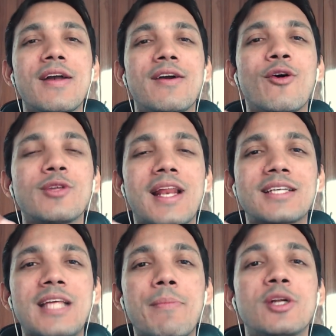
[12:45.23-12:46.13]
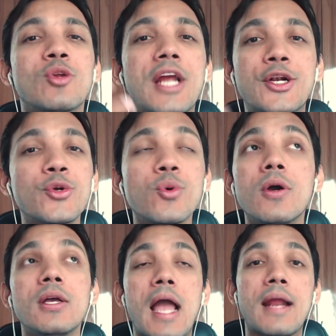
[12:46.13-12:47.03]
over the next 10 minutes, you'll get 2.
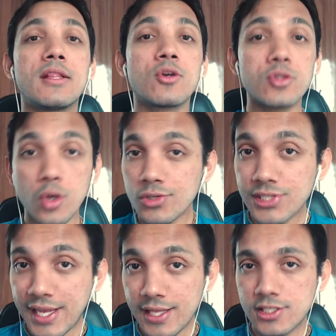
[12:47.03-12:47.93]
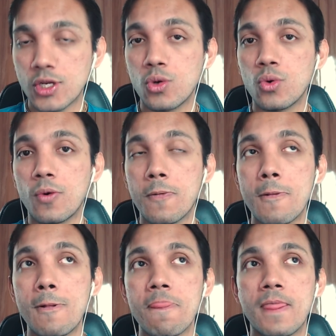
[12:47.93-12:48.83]
And those kids who
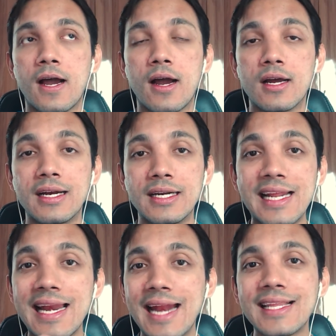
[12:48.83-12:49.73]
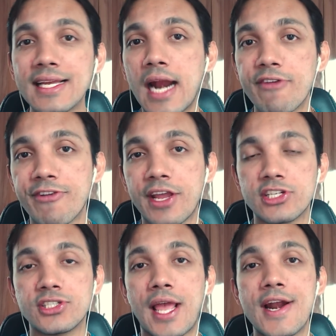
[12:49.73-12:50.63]
delayed their
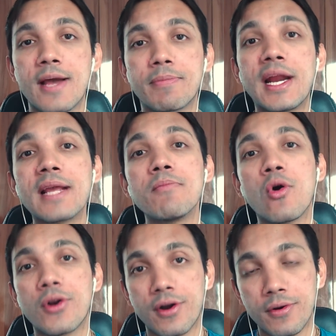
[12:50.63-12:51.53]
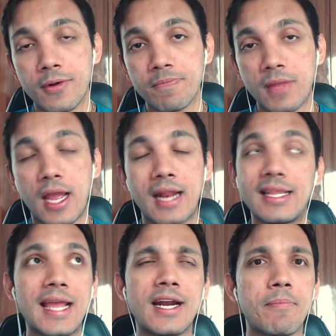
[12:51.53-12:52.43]
gratification ended up getting more, and they
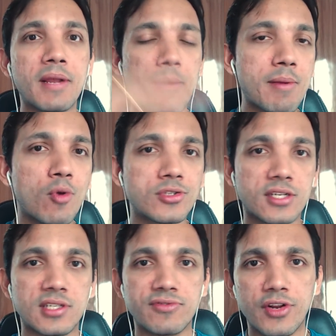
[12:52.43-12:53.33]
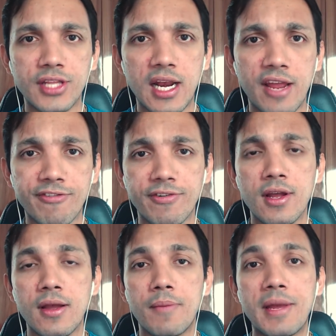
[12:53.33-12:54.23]
ended up becoming more successful in their life
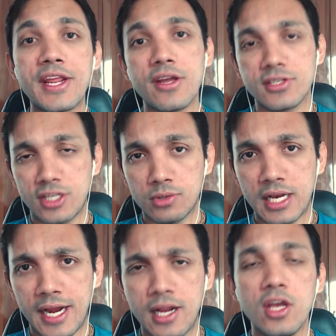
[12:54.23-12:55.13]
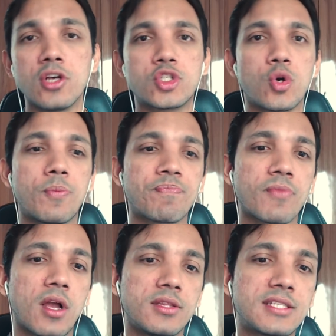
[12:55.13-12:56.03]
many years down the line. So
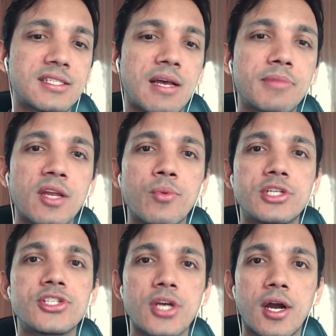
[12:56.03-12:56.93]
this is something which